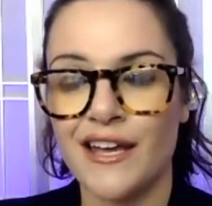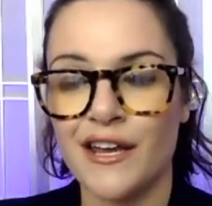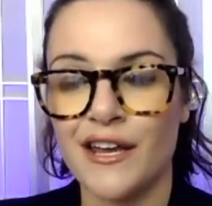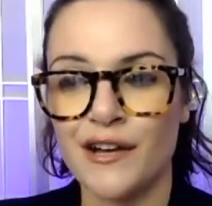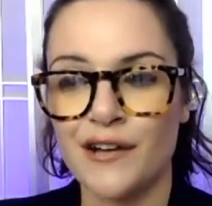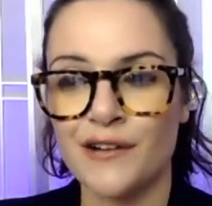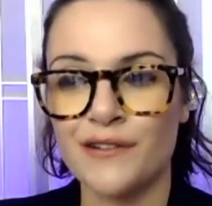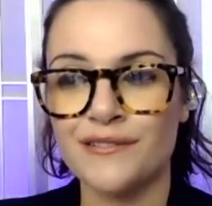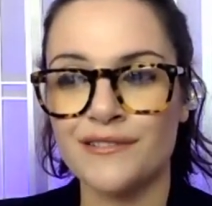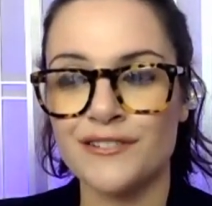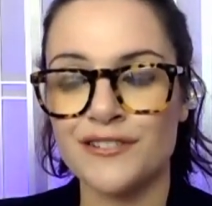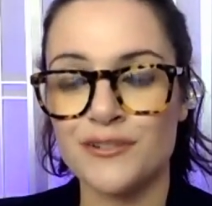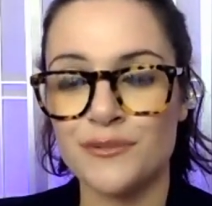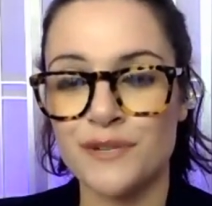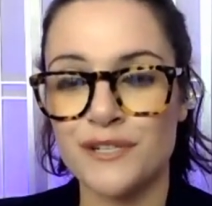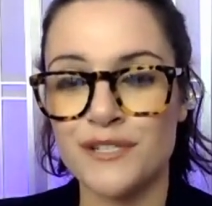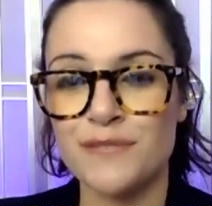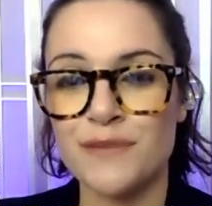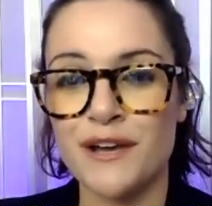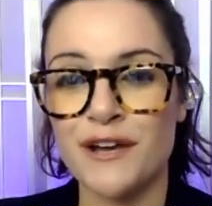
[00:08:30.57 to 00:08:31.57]
you know, there's a
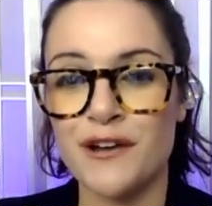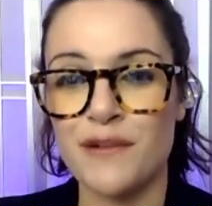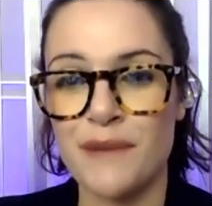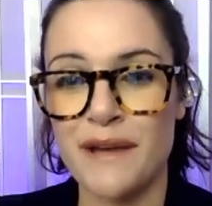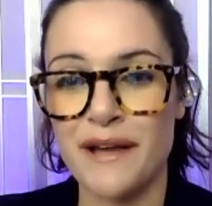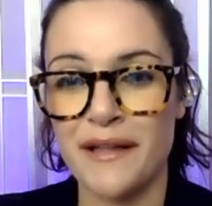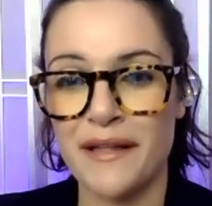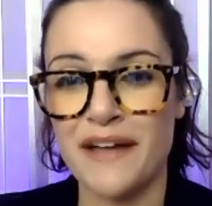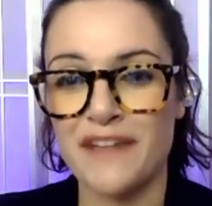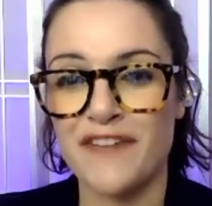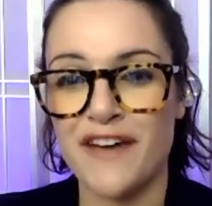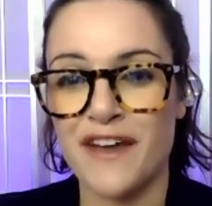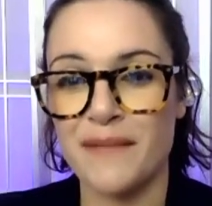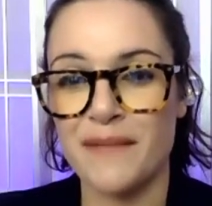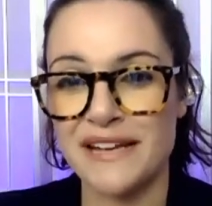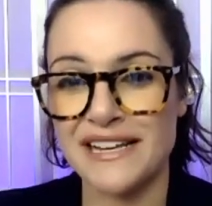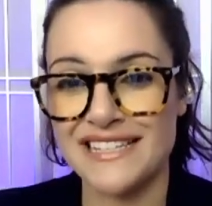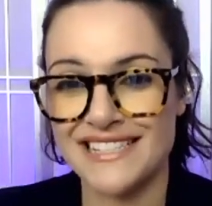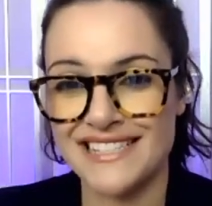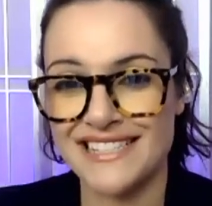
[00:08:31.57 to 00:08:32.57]
reason why you don't make a lot of
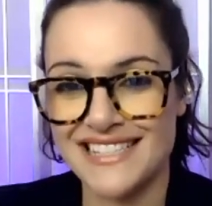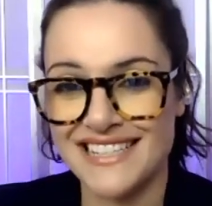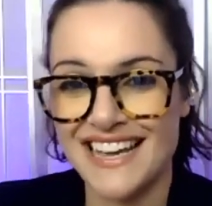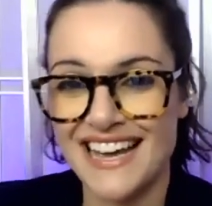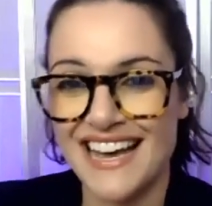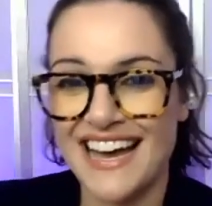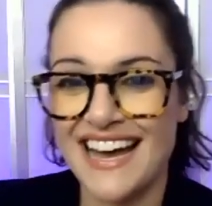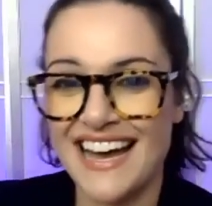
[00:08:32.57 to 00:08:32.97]
enemies.